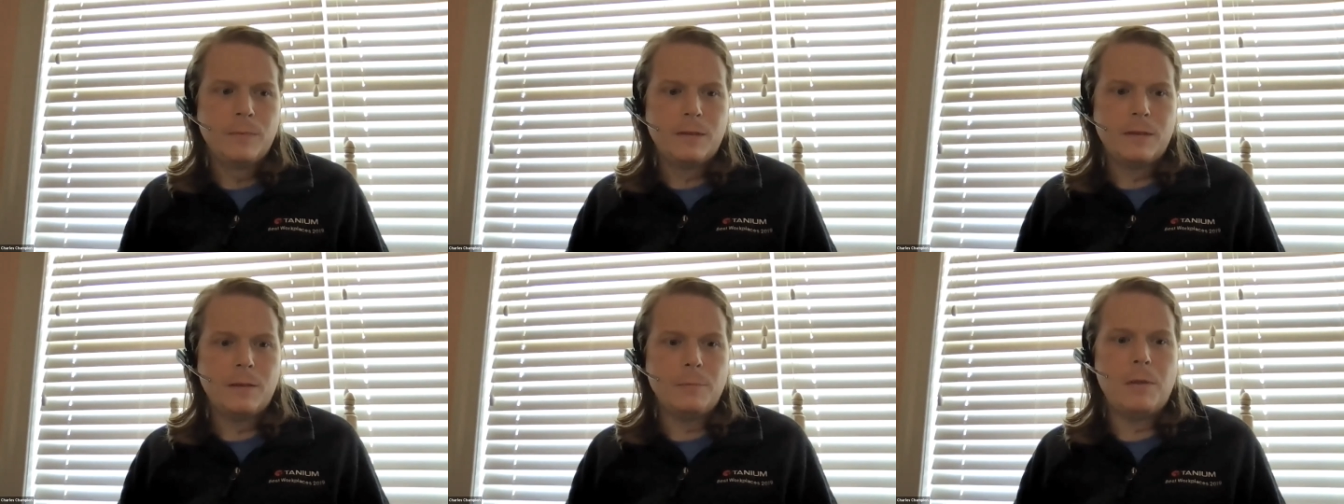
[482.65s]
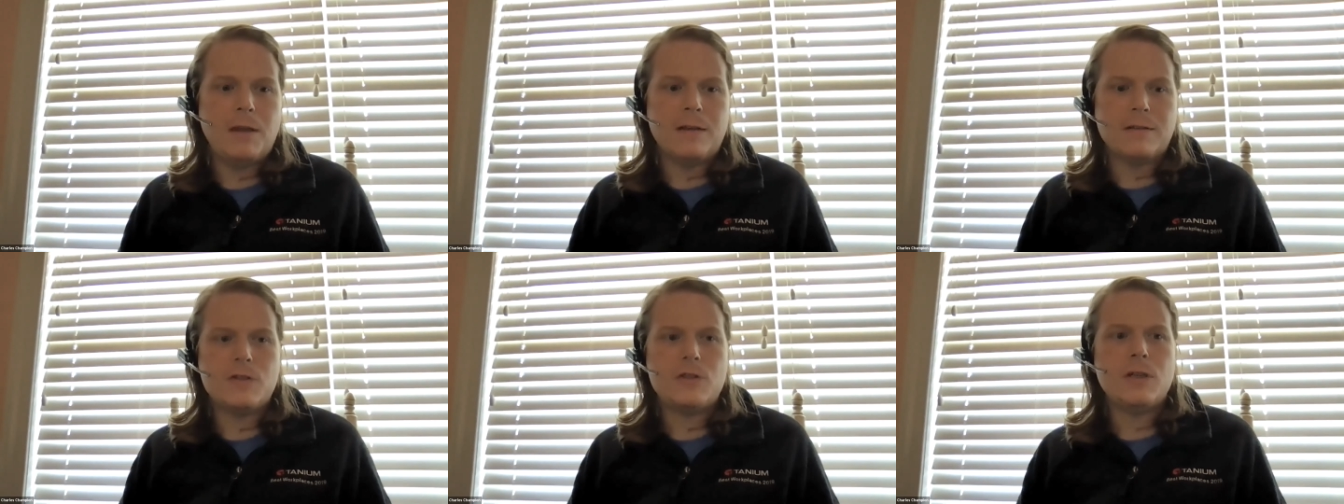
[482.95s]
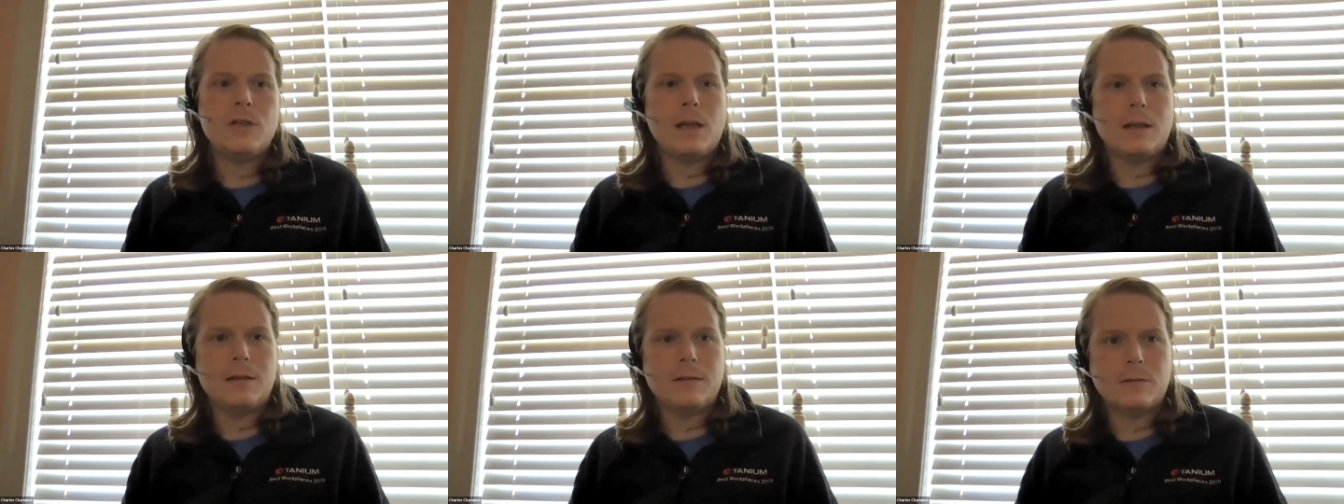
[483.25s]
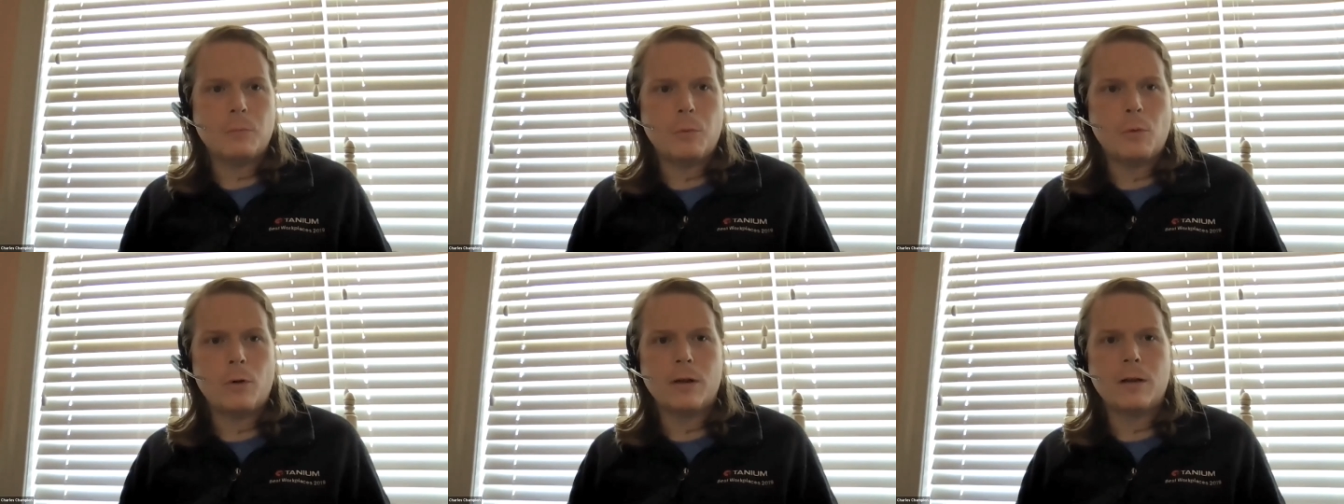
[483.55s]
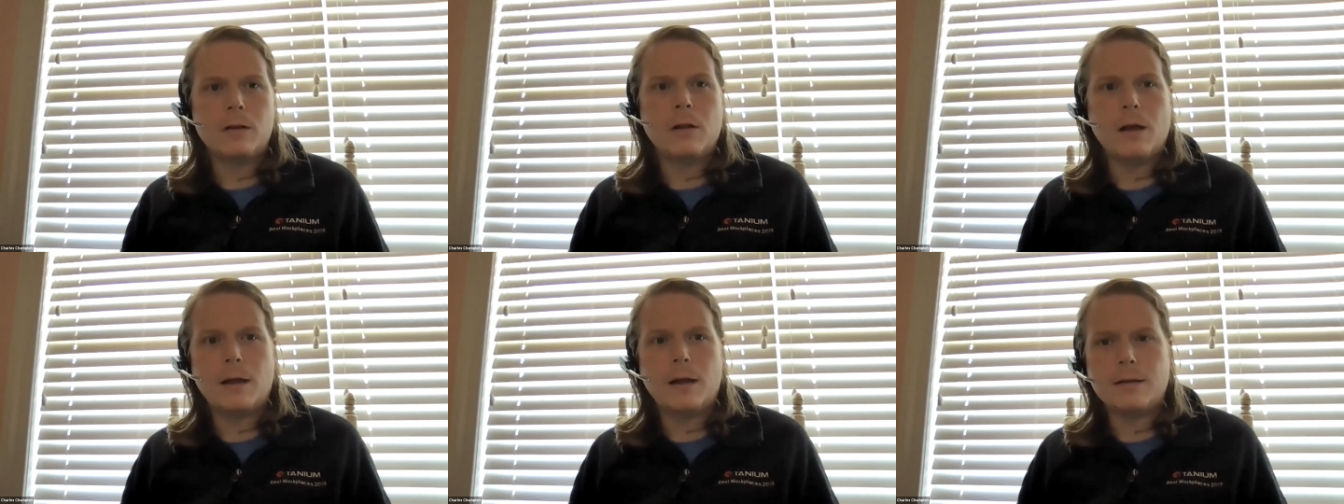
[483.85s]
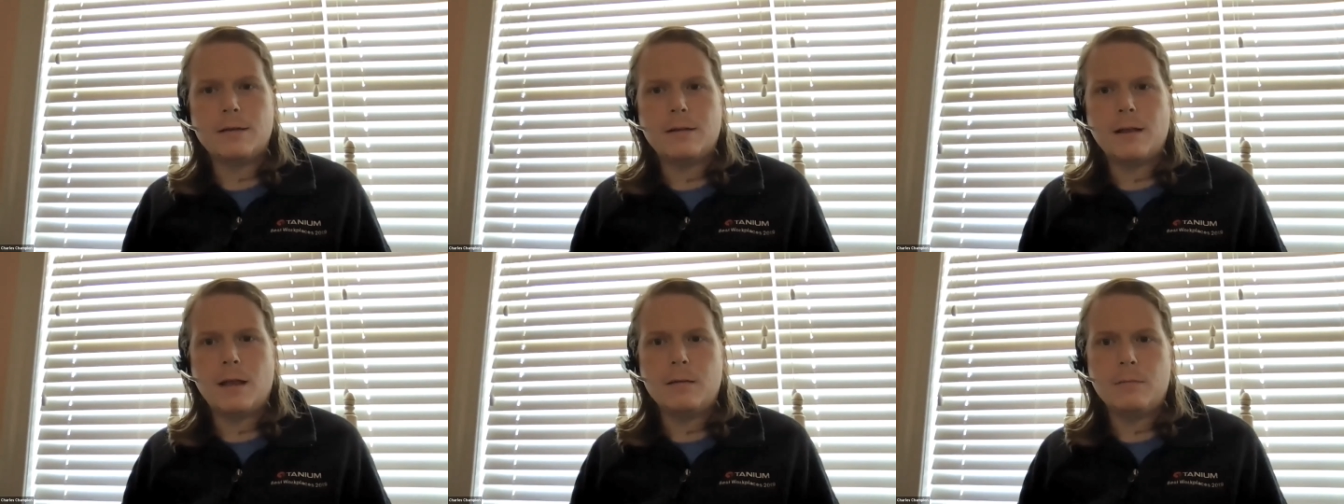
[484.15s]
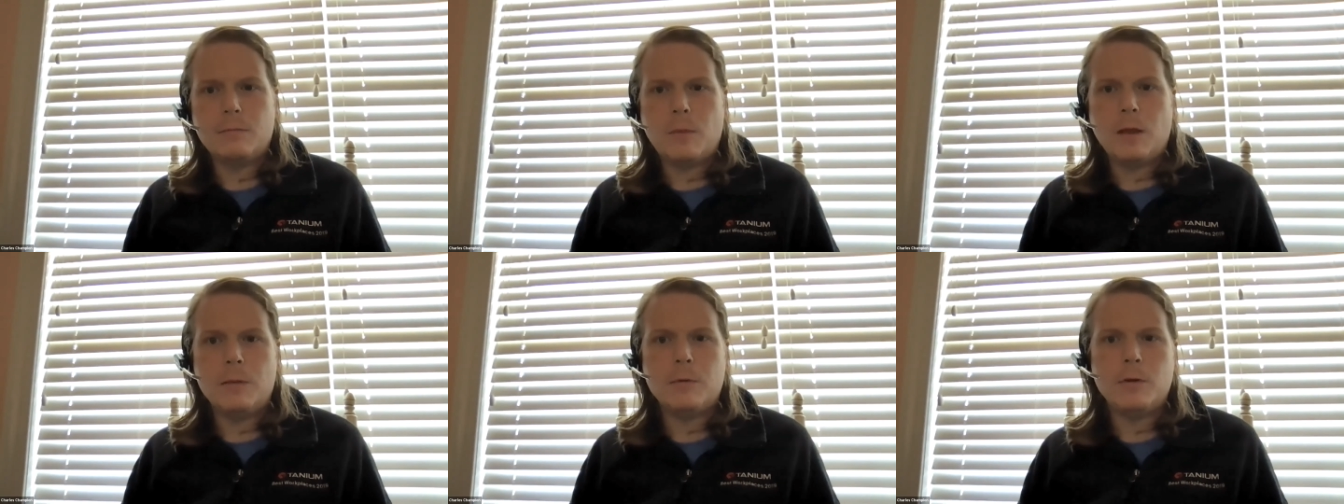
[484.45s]
the best GA supported client that
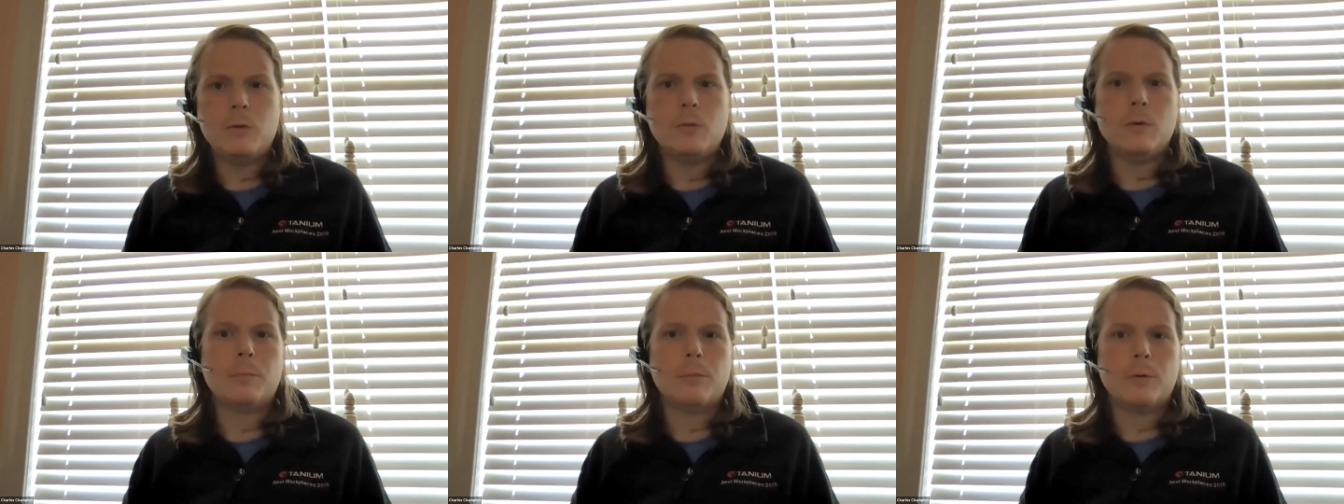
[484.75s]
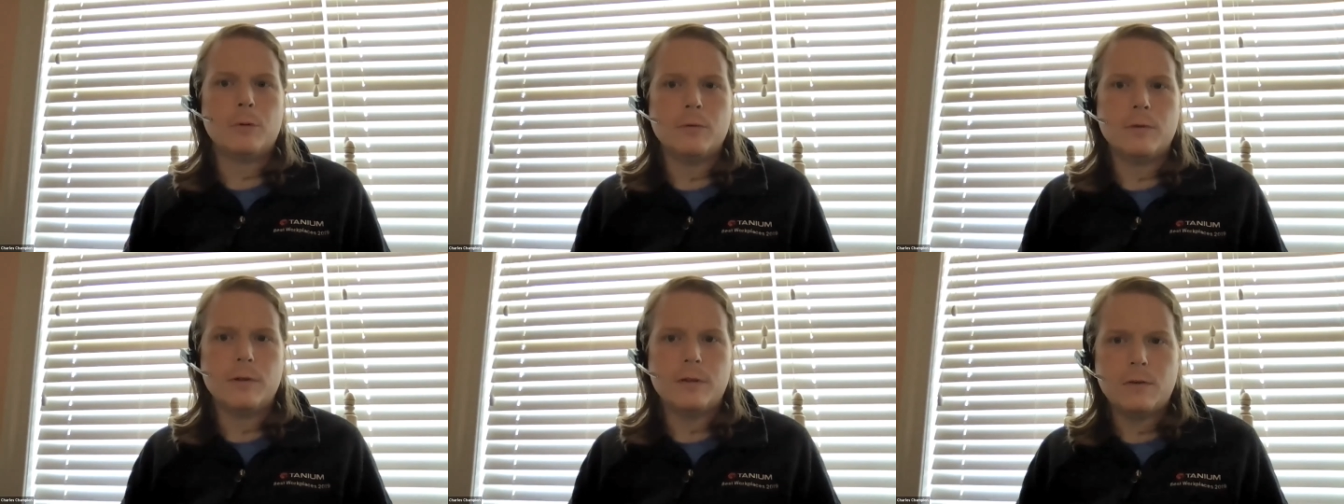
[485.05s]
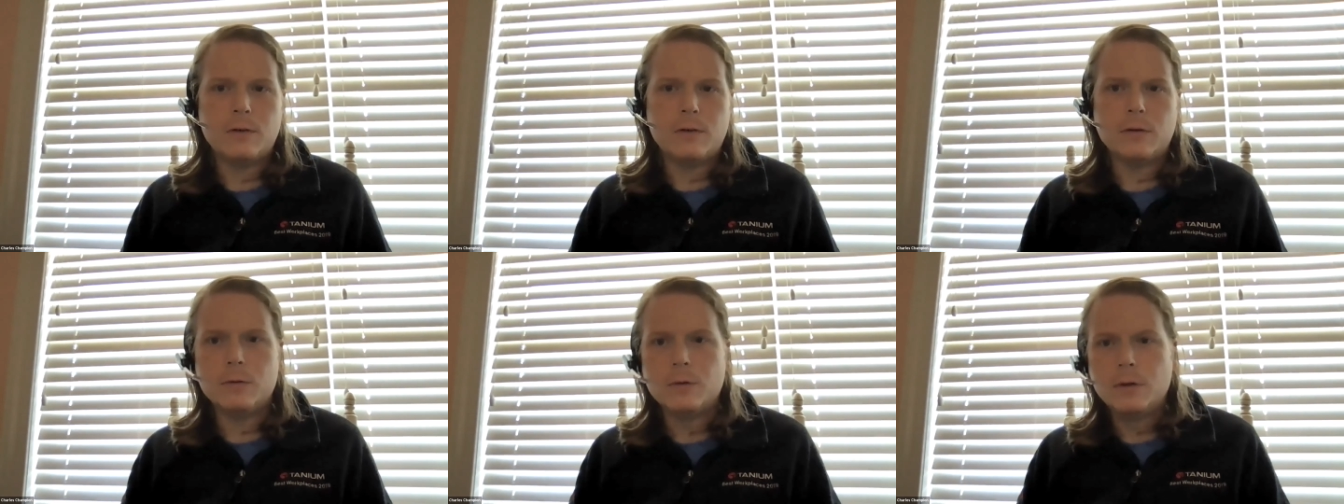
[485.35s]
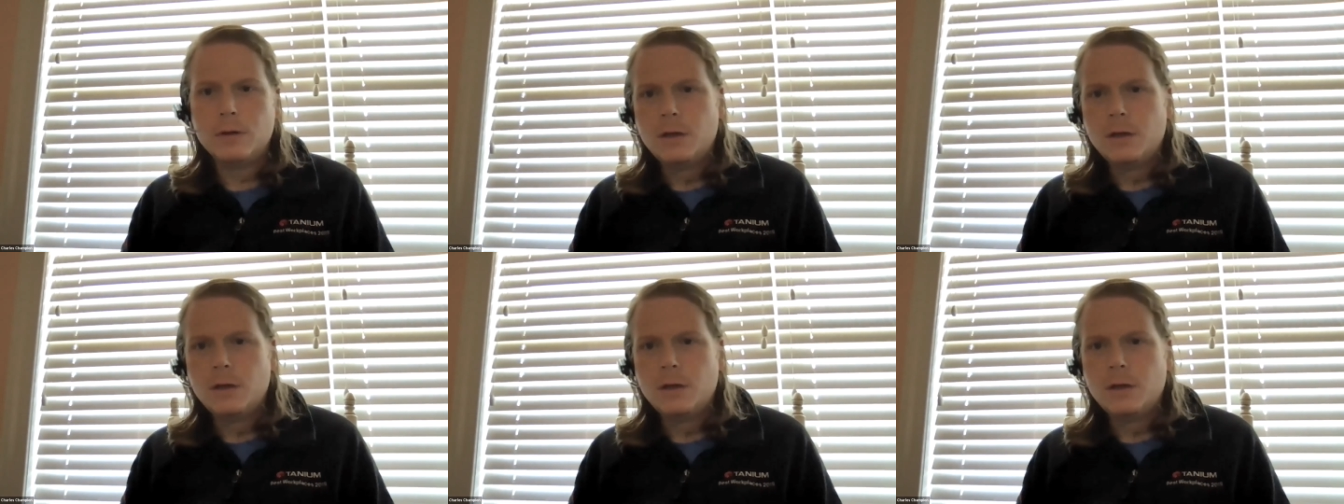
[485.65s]
maybe you approve it to,